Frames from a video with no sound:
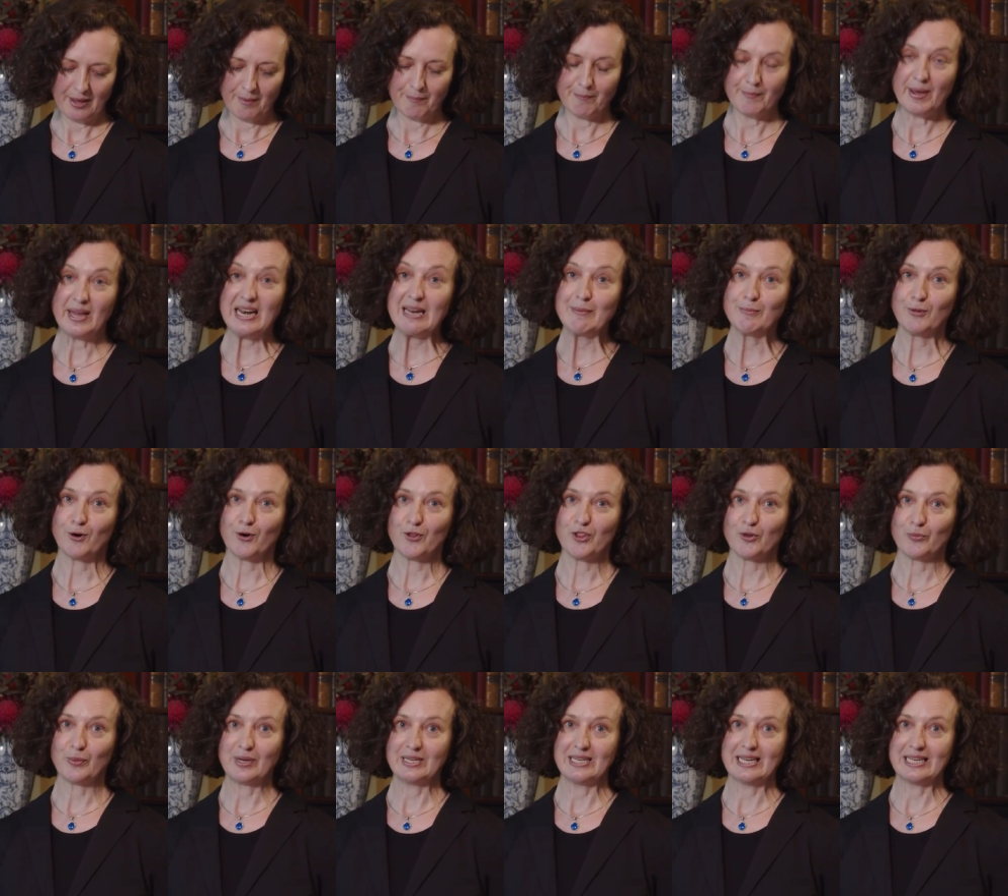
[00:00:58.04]
many more
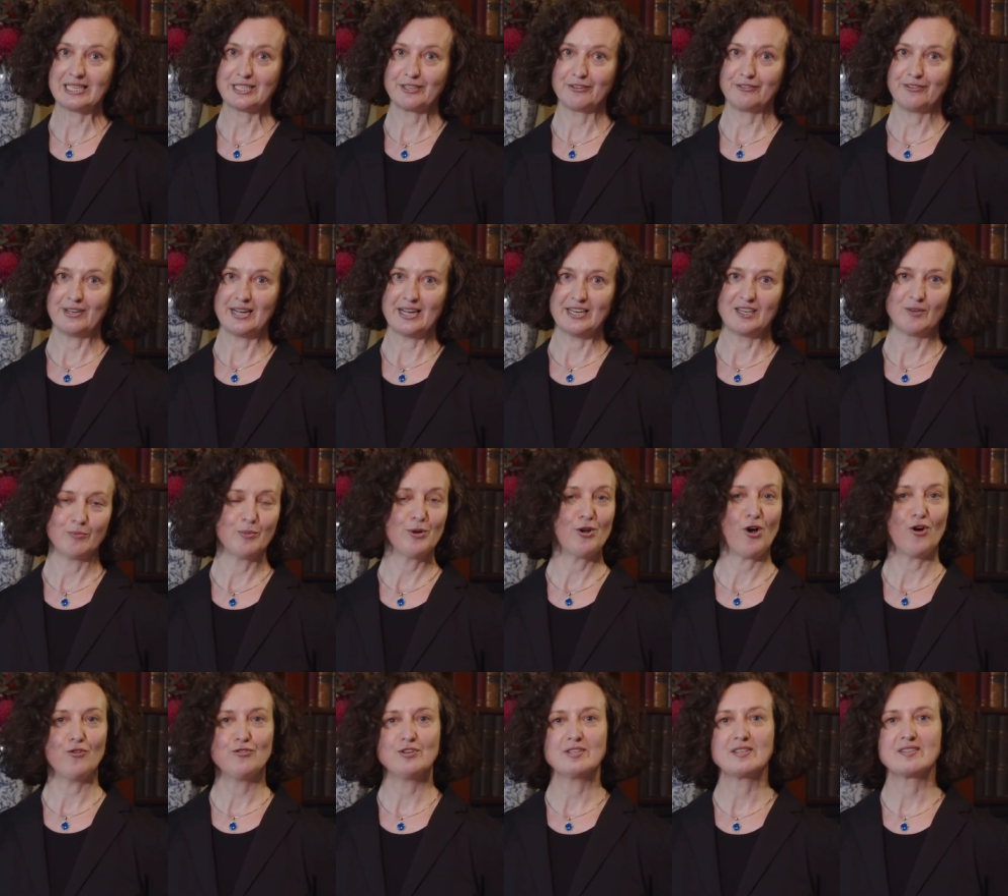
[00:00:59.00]
than we need to feed. And we
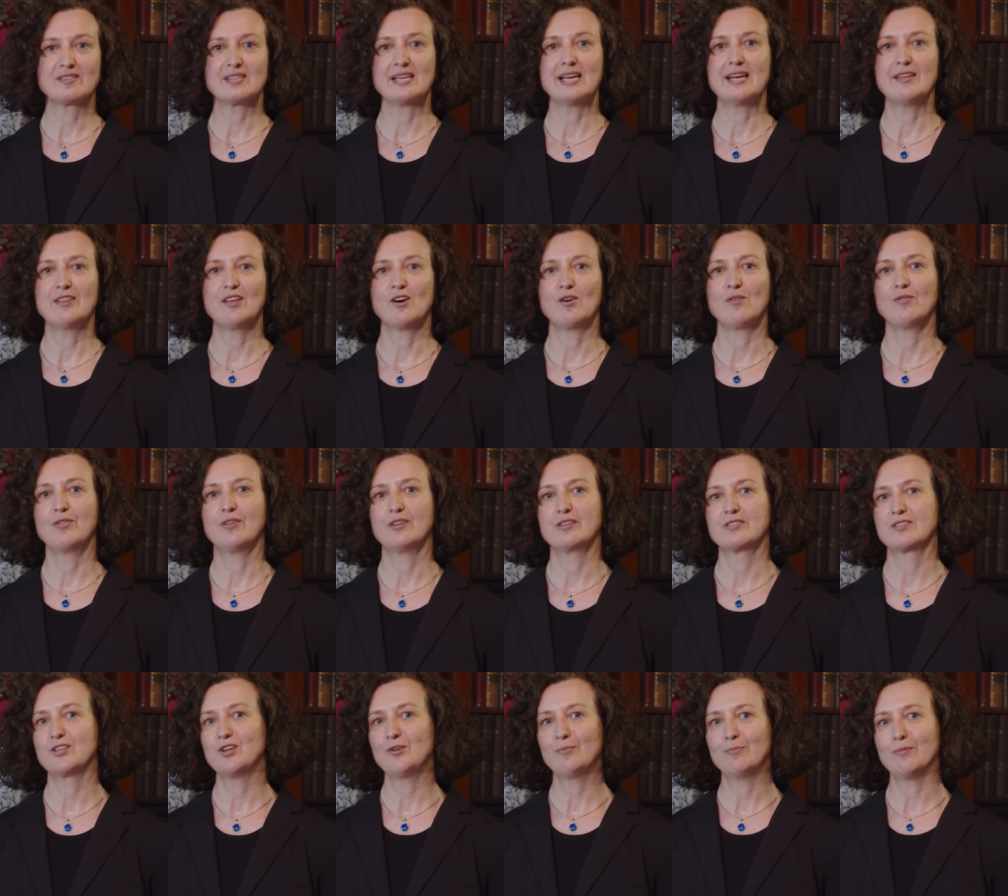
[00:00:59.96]
often see that the
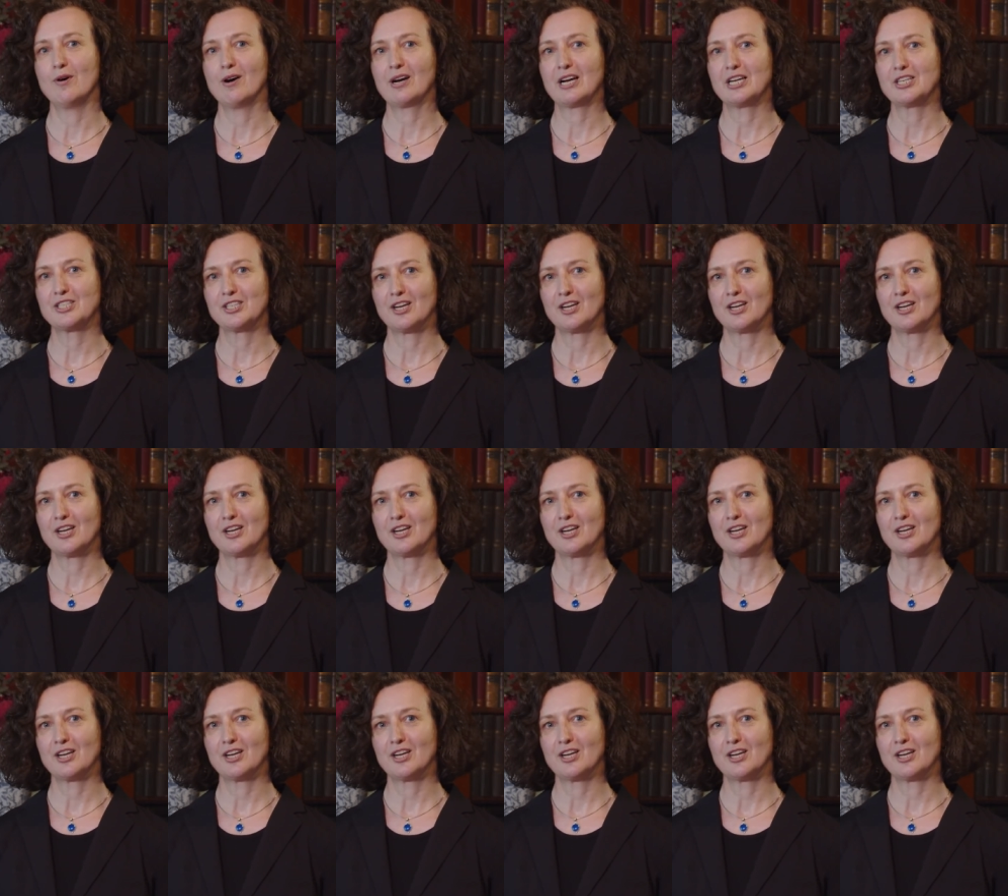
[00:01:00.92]
supermarket